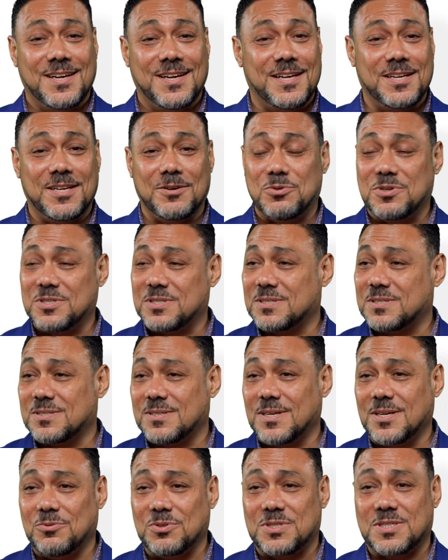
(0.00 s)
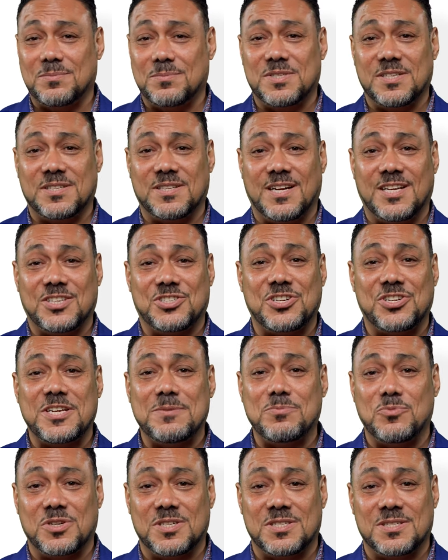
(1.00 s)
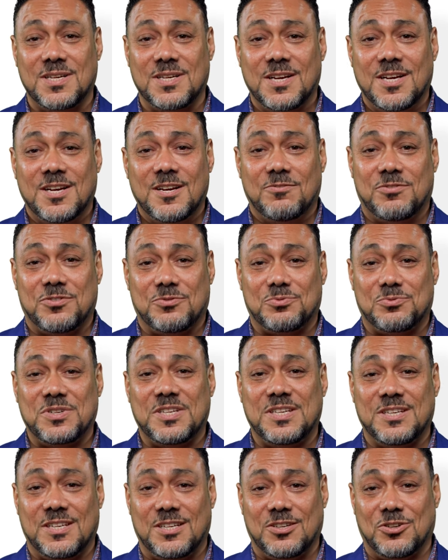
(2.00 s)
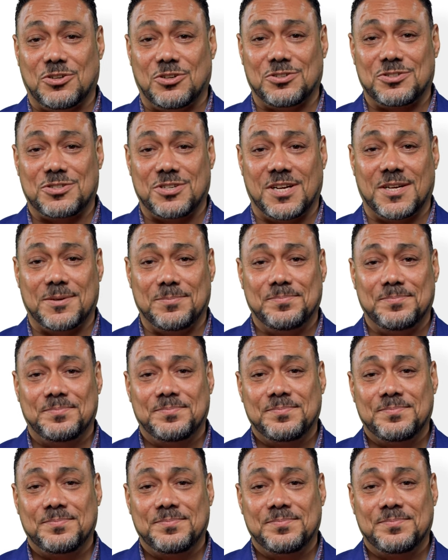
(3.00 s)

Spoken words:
And it was something that I dreamed with for a really long time.